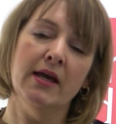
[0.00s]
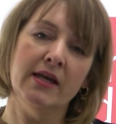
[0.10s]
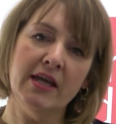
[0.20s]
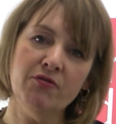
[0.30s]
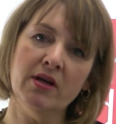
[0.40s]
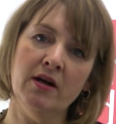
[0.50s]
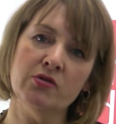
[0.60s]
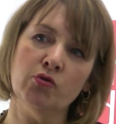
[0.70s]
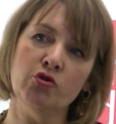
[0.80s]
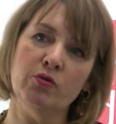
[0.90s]
He
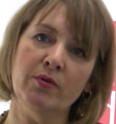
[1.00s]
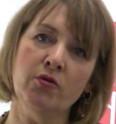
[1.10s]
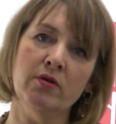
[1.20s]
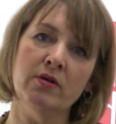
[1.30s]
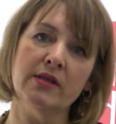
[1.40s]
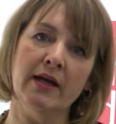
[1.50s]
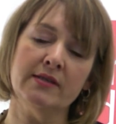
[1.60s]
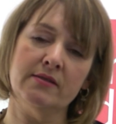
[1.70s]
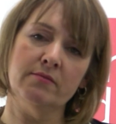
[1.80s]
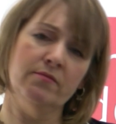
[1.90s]
regards entrepreneurs
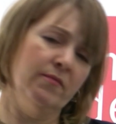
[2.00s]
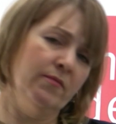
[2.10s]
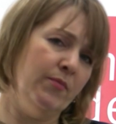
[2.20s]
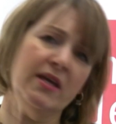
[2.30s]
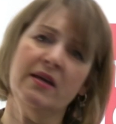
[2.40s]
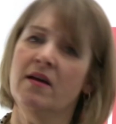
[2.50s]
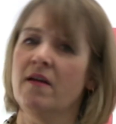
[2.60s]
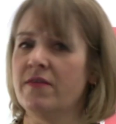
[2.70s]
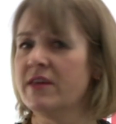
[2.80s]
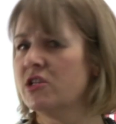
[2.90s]
as being
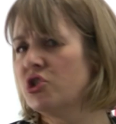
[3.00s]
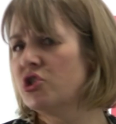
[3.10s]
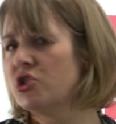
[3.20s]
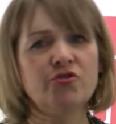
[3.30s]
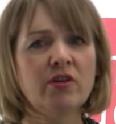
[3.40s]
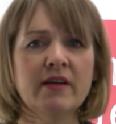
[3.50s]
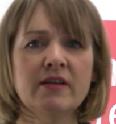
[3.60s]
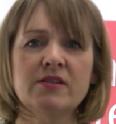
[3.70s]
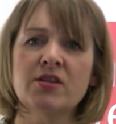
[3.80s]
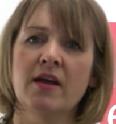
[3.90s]
the
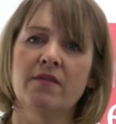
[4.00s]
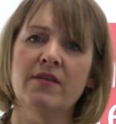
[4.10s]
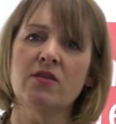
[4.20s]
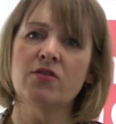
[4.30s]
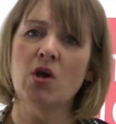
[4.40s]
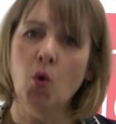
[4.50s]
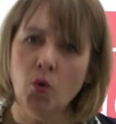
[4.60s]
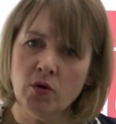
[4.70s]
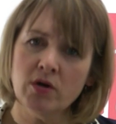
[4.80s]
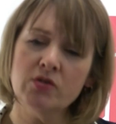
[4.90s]
industrialists, the
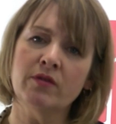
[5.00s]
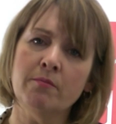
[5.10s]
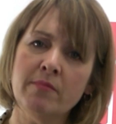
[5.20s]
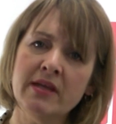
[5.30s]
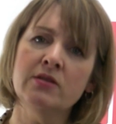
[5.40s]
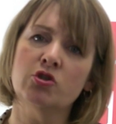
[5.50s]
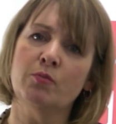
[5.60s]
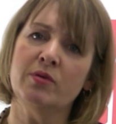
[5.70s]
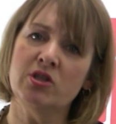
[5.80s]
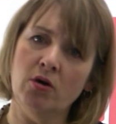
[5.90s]
owners of the means
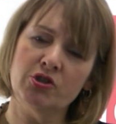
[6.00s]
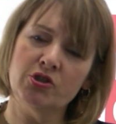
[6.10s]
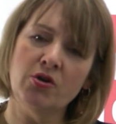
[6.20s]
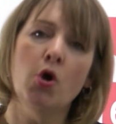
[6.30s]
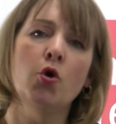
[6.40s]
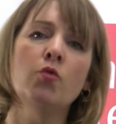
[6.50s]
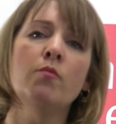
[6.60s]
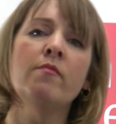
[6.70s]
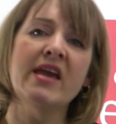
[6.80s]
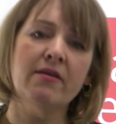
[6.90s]
to production who
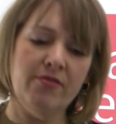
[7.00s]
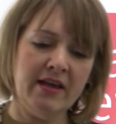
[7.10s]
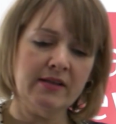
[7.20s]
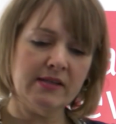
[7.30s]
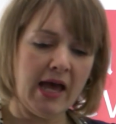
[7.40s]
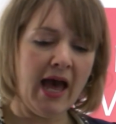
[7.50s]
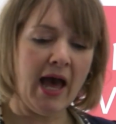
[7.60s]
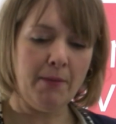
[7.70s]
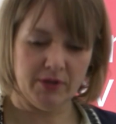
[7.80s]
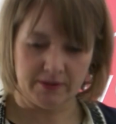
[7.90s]
make things
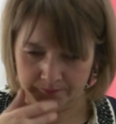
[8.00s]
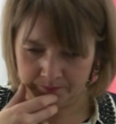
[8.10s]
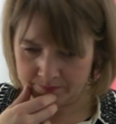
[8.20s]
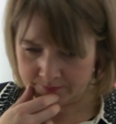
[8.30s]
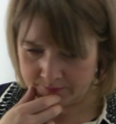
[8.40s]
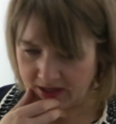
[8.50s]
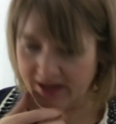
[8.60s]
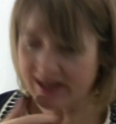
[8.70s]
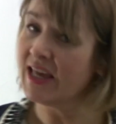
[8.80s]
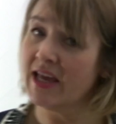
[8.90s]
happen.
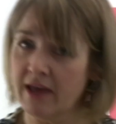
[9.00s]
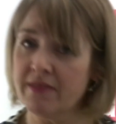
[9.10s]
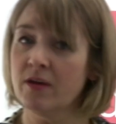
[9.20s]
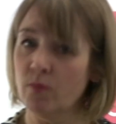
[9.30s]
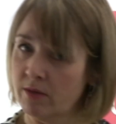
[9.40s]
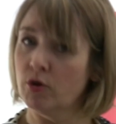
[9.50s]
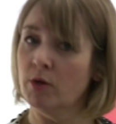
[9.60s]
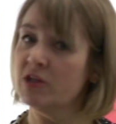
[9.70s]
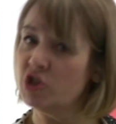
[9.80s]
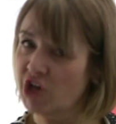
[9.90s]
And again, I think we can
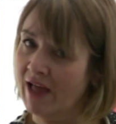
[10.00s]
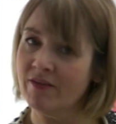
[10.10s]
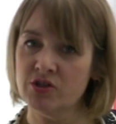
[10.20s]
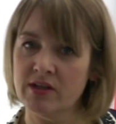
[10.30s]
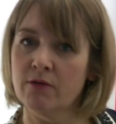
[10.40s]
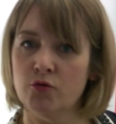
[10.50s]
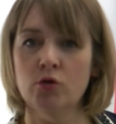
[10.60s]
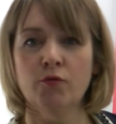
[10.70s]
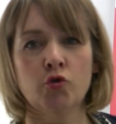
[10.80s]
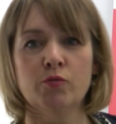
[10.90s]
probably challenge that
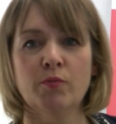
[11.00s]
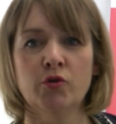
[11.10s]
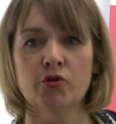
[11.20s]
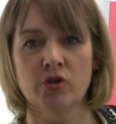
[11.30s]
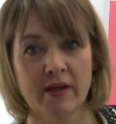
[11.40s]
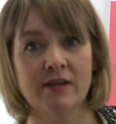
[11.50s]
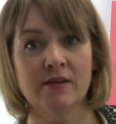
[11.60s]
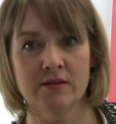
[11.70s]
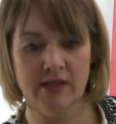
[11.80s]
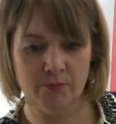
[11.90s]
view of entrepreneurship in
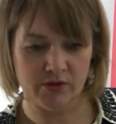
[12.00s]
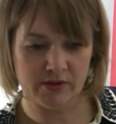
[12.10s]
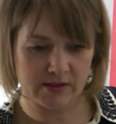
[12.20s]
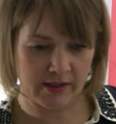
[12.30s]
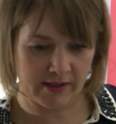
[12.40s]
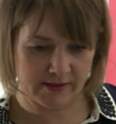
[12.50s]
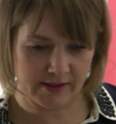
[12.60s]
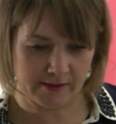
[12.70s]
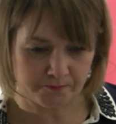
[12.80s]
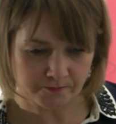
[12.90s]
contemporary
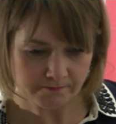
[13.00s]
society.